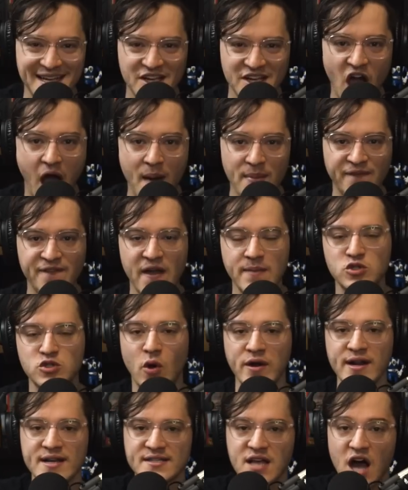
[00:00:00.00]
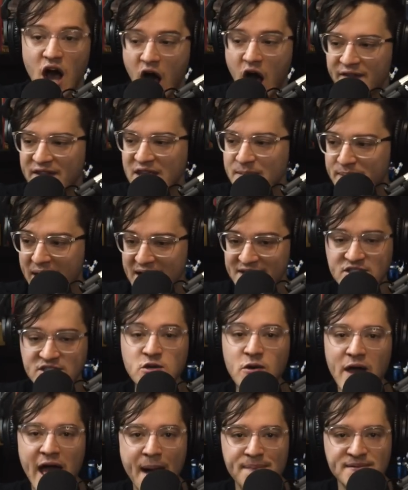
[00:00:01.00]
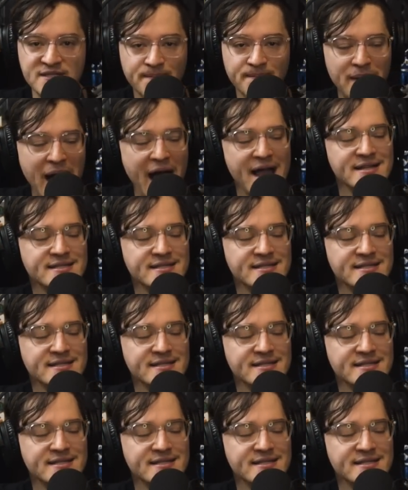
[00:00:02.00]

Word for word: Comic fam, join us on the best new app to buy